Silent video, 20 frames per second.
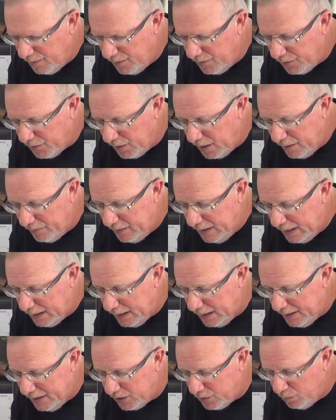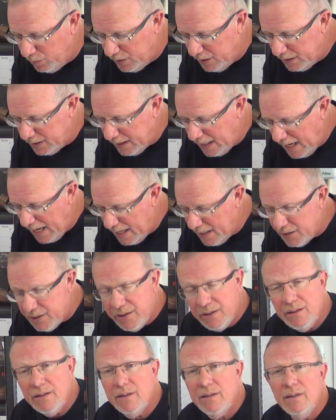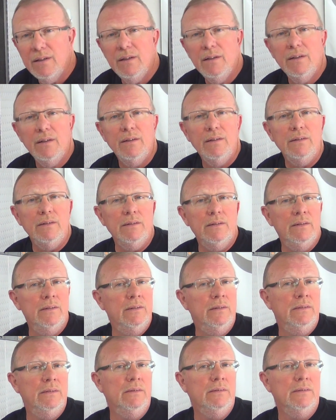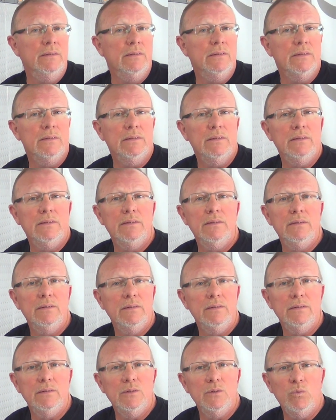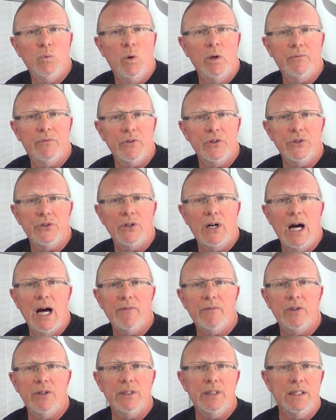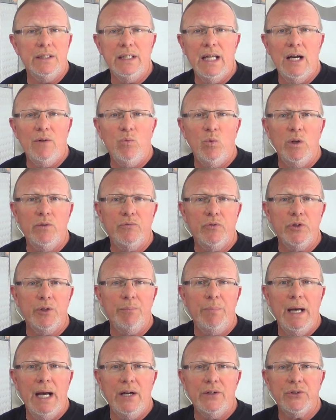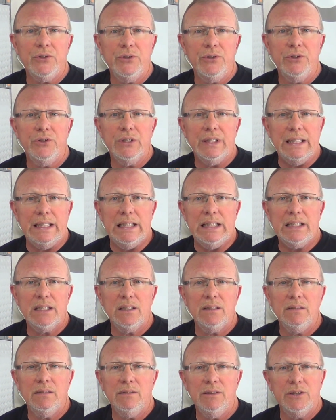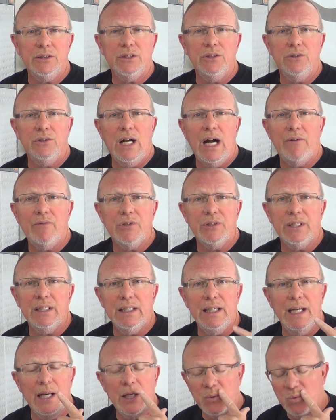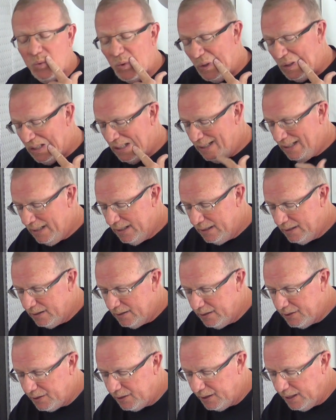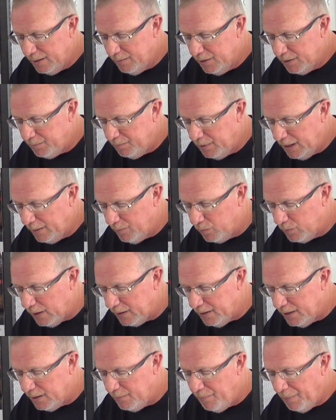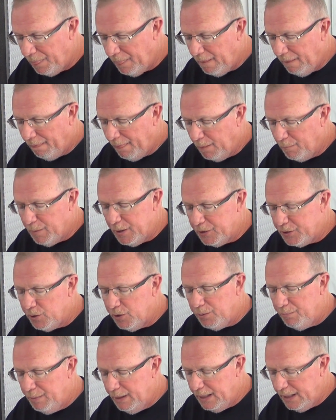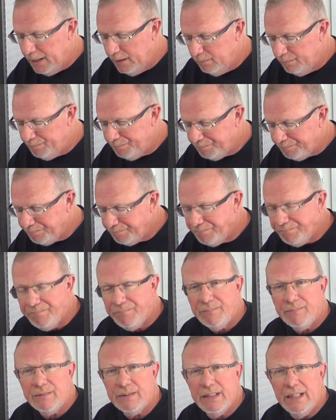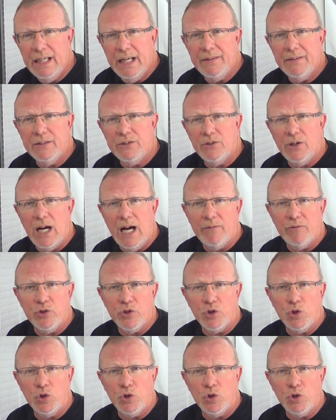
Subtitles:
So evidently this one just has the one for the driver. It doesn't have one for the passenger seat. Just the driver's seat has one. It's labeled right there. But it's going to be in the driver's